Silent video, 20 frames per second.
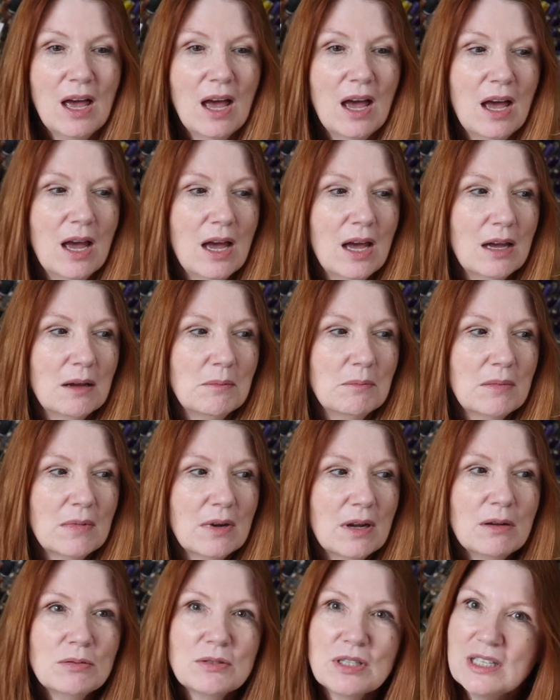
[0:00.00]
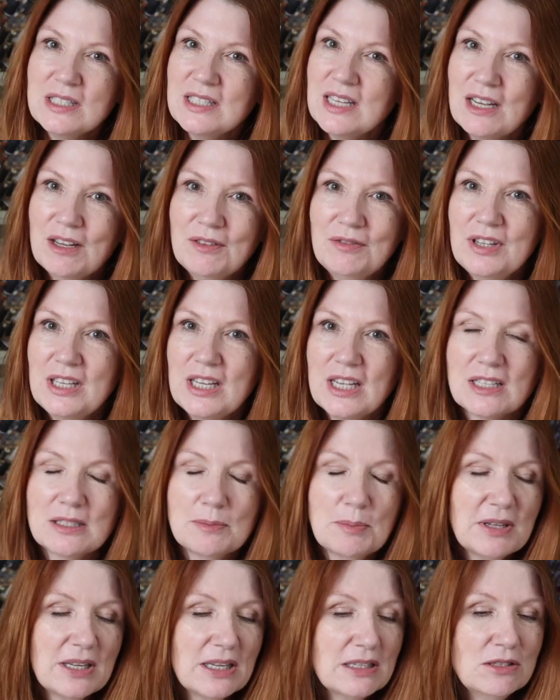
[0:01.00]
I was going to say over the
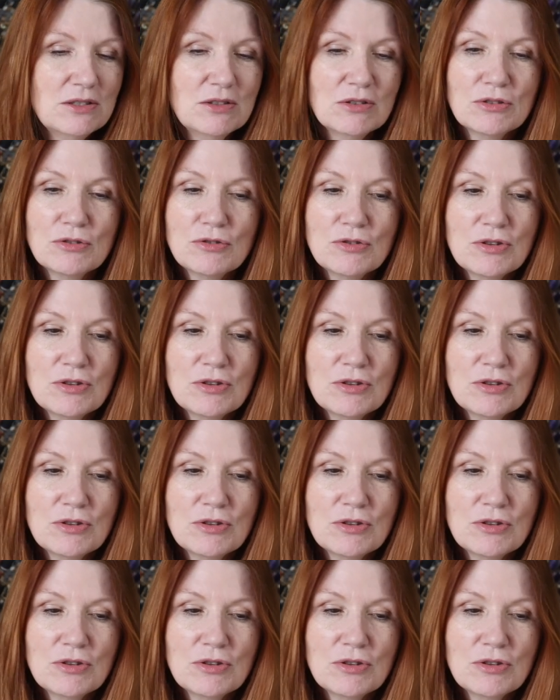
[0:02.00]
years, but that's not